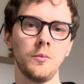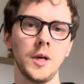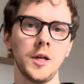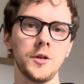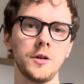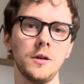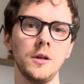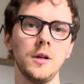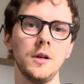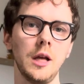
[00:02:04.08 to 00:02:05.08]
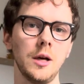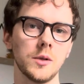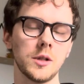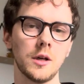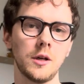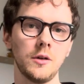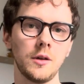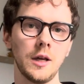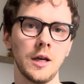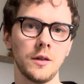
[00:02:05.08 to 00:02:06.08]
major, and we start
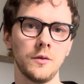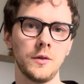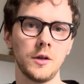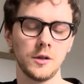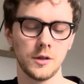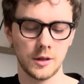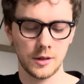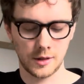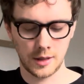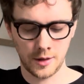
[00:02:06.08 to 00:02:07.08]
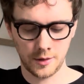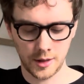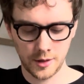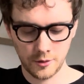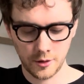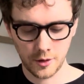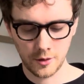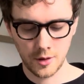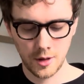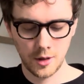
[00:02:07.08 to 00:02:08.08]
looking at the verses and the
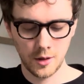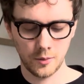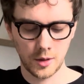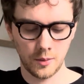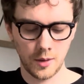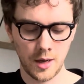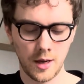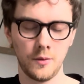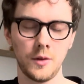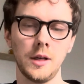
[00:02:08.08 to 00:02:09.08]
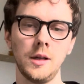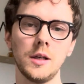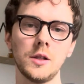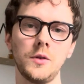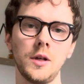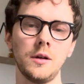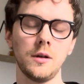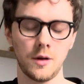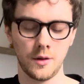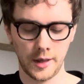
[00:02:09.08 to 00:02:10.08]
intro, where we have the index finger
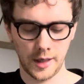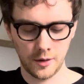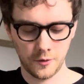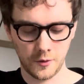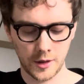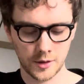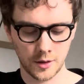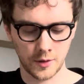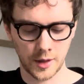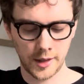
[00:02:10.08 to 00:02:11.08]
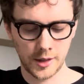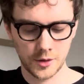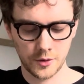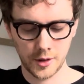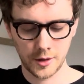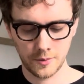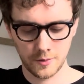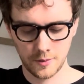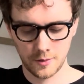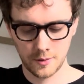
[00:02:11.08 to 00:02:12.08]
on the 8th fret of the A string,
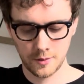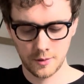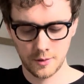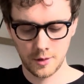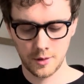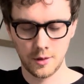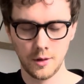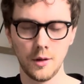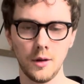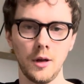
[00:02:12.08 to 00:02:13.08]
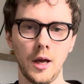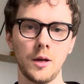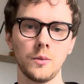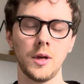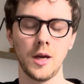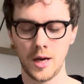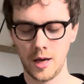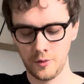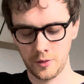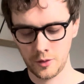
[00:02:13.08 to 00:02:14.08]
and we
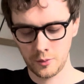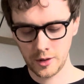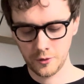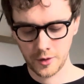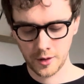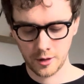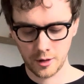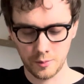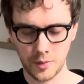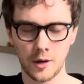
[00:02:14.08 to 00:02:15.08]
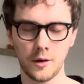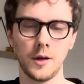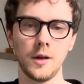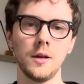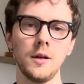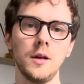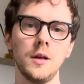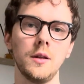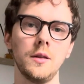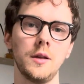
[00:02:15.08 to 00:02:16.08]
have the ring finger barring
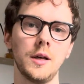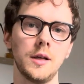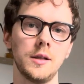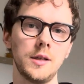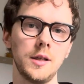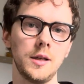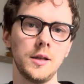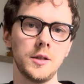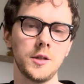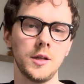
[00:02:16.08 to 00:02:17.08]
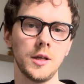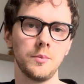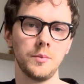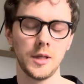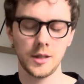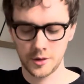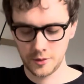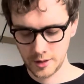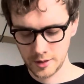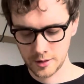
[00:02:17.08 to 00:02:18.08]
the D, G and B
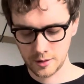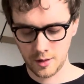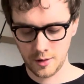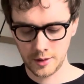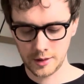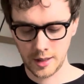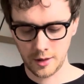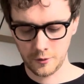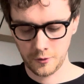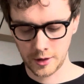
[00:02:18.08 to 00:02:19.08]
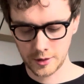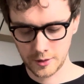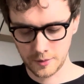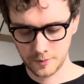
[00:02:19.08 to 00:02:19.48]
strings on the 10th fret.